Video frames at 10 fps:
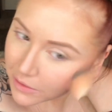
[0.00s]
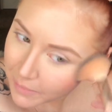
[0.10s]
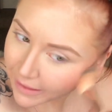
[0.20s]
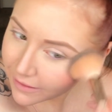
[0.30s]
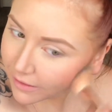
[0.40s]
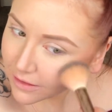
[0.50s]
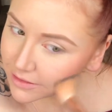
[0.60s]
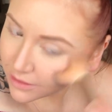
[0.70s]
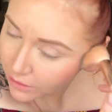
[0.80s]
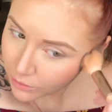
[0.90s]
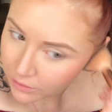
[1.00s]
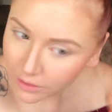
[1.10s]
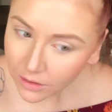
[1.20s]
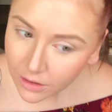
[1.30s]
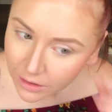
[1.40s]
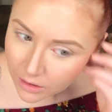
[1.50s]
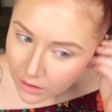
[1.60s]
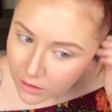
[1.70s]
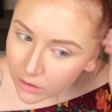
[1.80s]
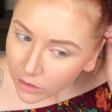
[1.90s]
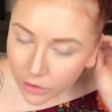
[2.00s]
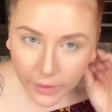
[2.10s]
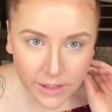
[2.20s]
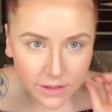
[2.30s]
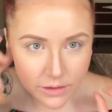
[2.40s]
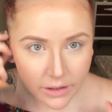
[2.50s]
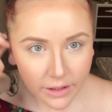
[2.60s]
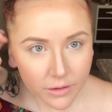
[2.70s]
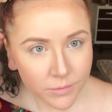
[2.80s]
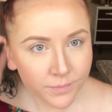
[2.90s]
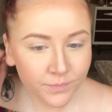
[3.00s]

to make it not so crazy looking.